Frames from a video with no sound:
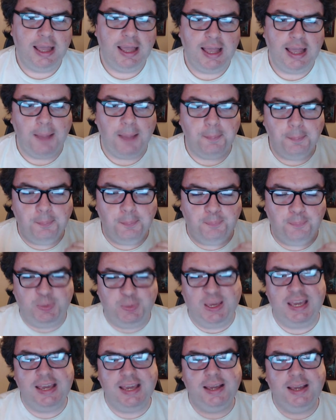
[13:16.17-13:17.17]
A
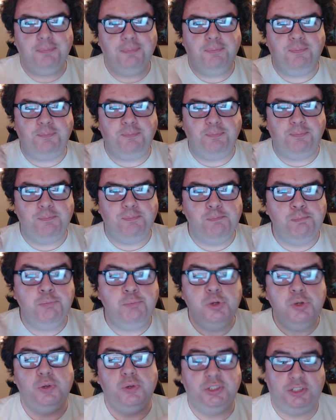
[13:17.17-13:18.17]
big
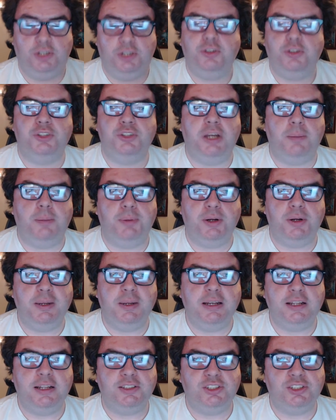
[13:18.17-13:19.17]
musical number. I
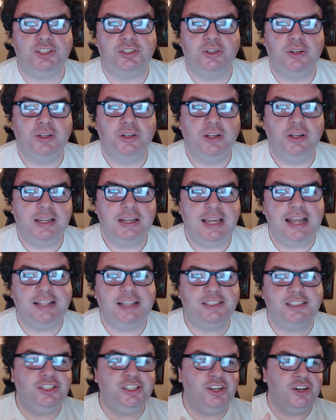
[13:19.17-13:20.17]
mean, it's,
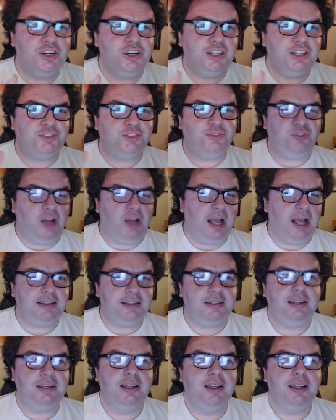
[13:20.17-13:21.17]
it's good, it's
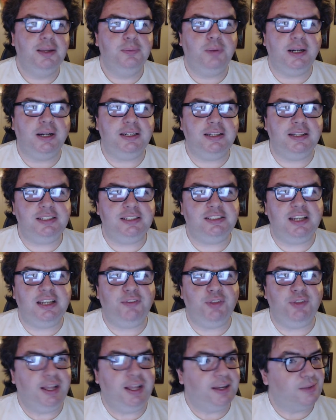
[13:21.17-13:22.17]
fun, but it is
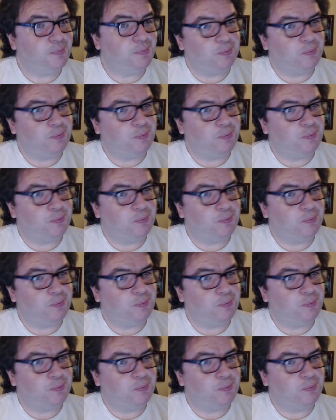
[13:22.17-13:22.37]
definitely, like,